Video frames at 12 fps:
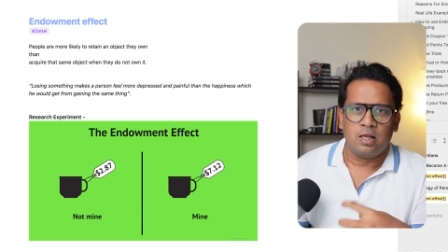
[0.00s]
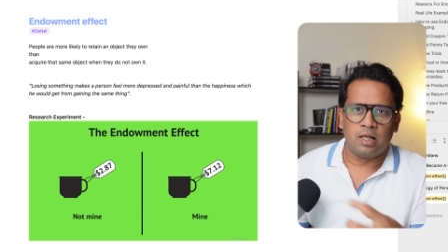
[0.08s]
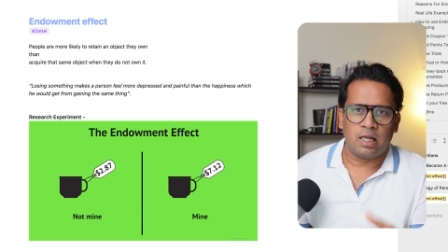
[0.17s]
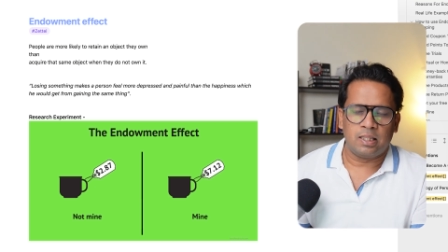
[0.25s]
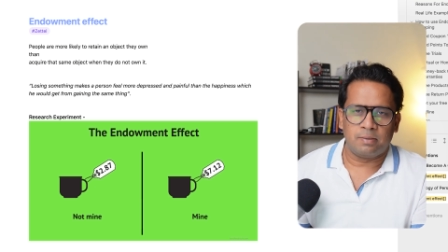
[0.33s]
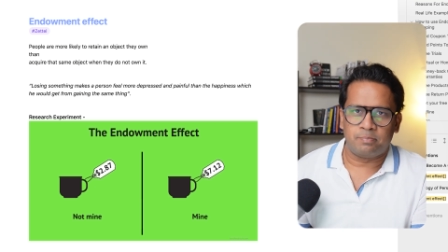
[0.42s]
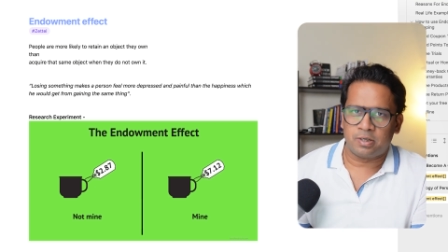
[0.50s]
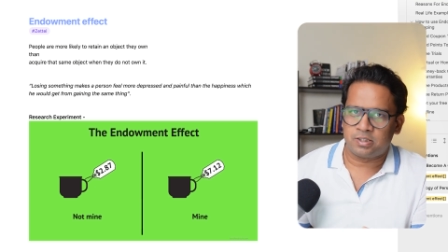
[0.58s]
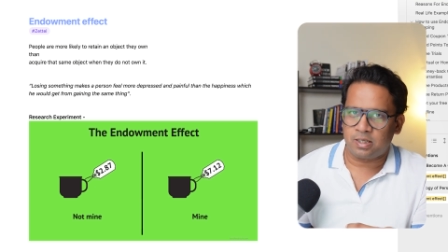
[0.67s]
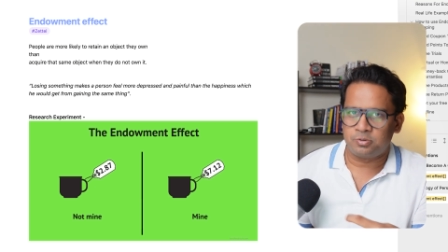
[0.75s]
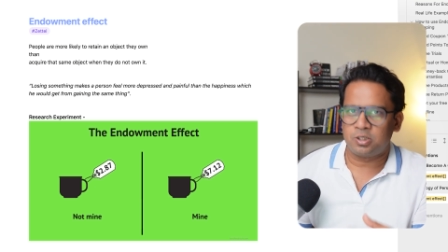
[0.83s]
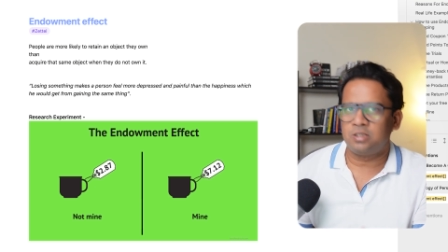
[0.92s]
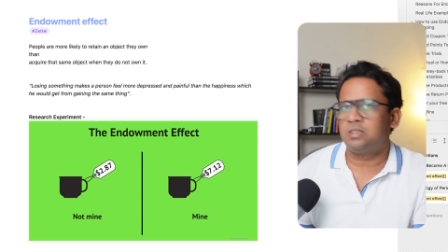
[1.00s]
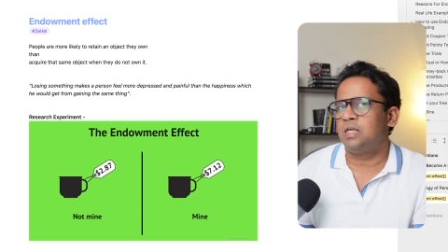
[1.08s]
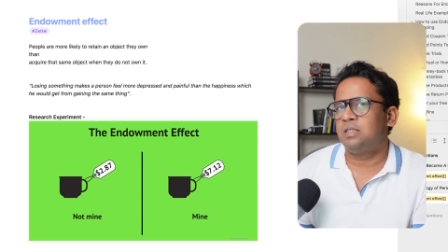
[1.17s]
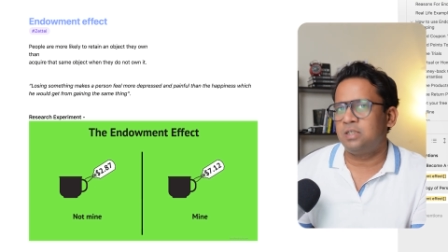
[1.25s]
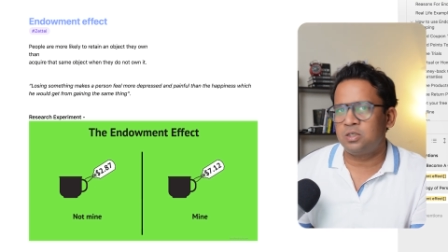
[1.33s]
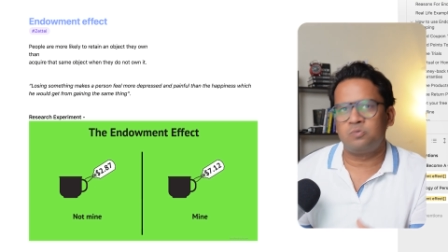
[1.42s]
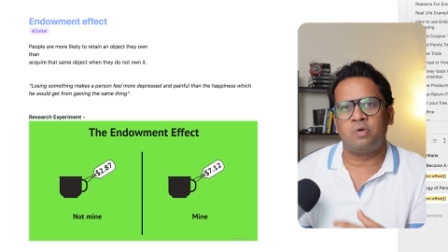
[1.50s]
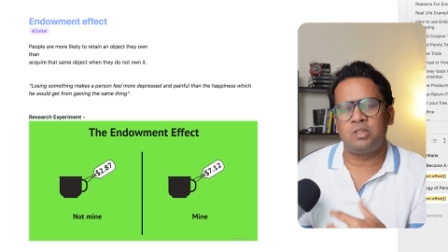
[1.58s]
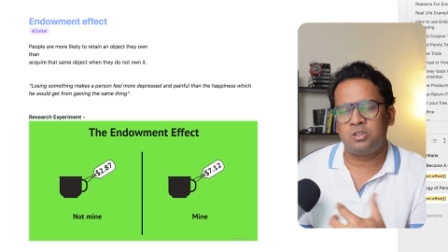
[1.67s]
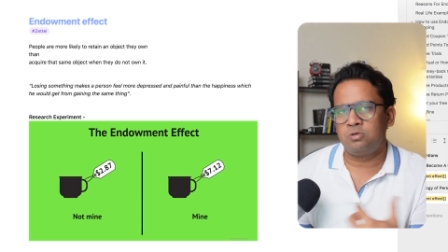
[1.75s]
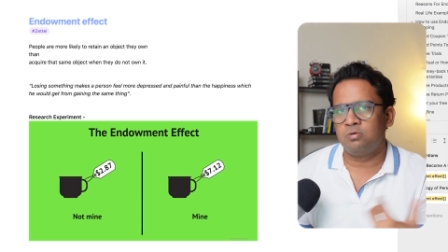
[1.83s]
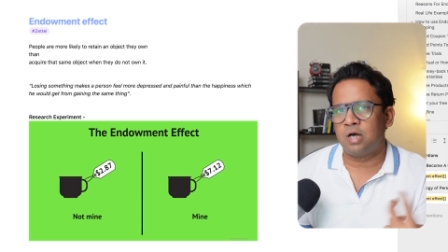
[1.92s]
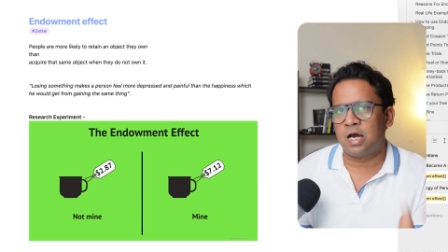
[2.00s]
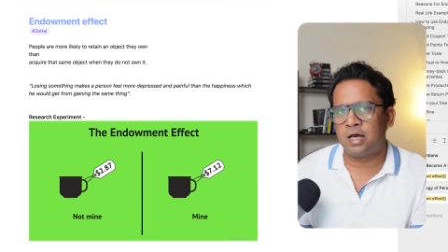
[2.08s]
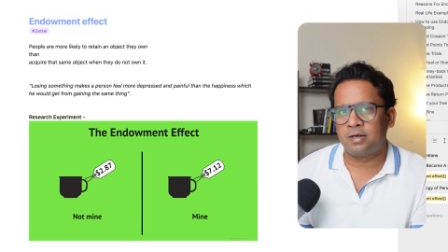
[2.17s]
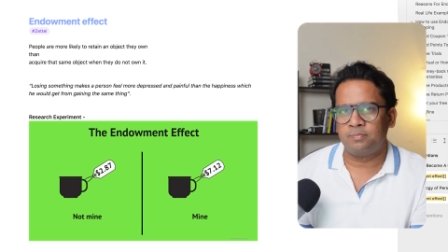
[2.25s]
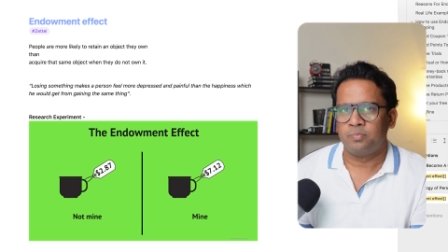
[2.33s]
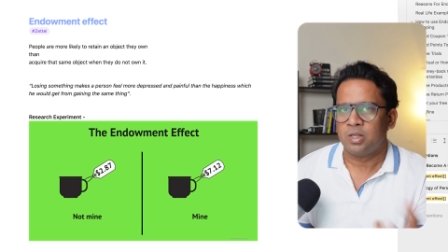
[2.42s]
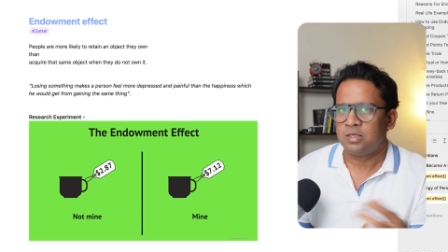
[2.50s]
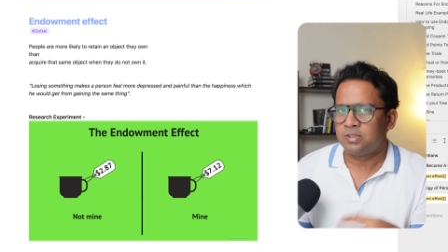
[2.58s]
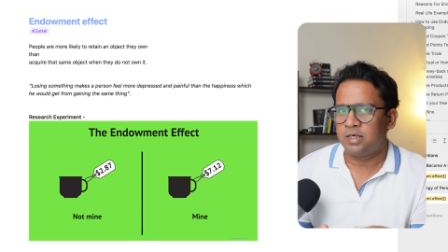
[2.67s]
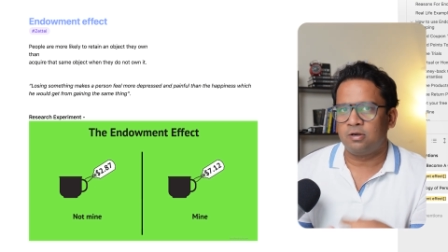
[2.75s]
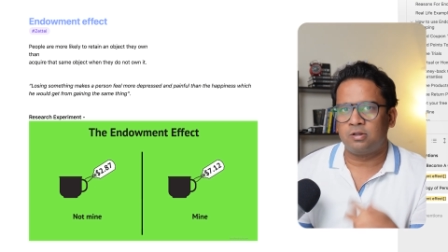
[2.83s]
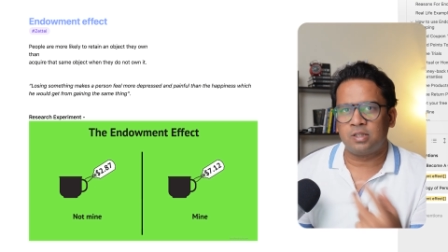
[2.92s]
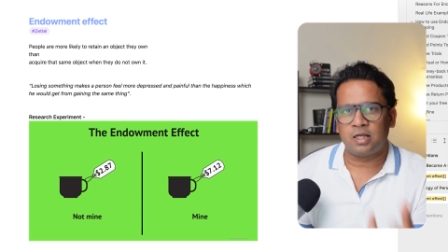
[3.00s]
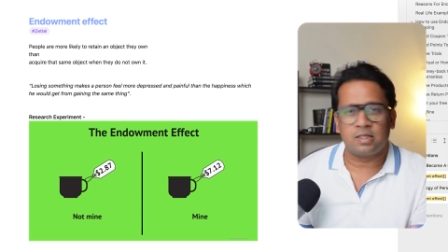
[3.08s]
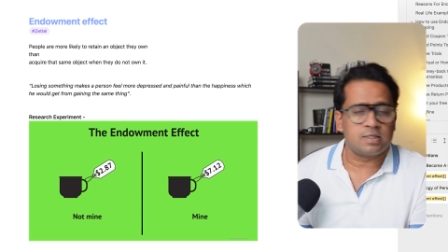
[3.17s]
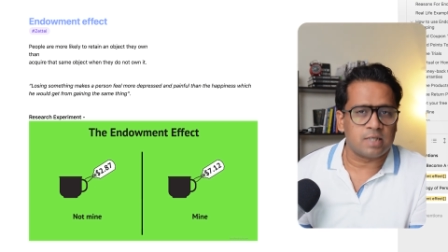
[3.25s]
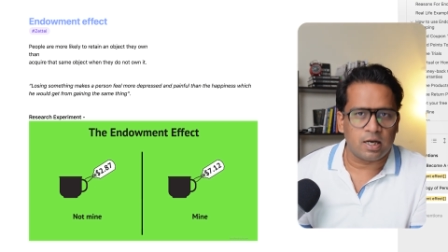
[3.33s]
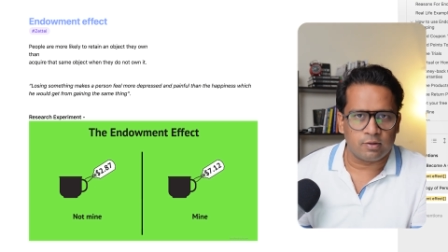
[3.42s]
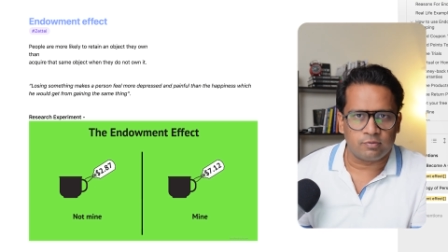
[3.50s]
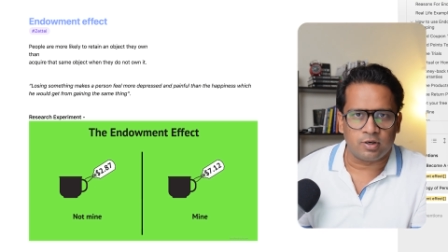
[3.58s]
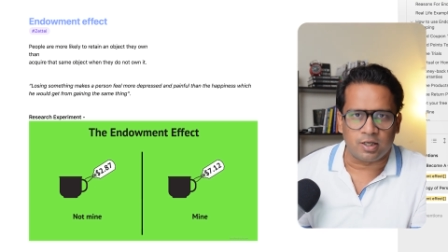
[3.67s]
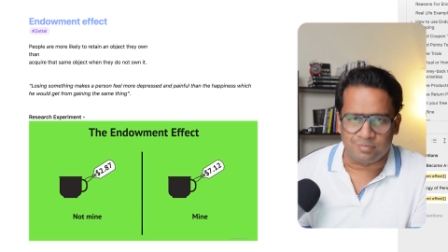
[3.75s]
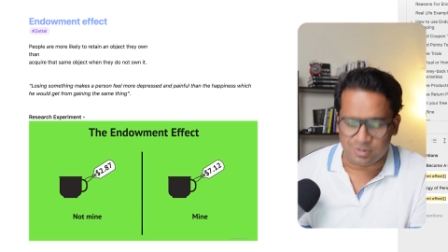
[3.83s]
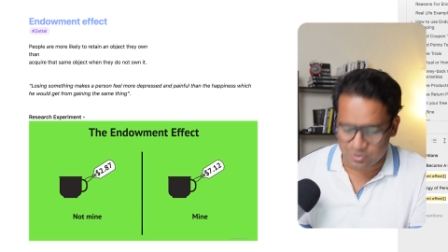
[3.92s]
the perception changes once you are sitting on the other side of the table.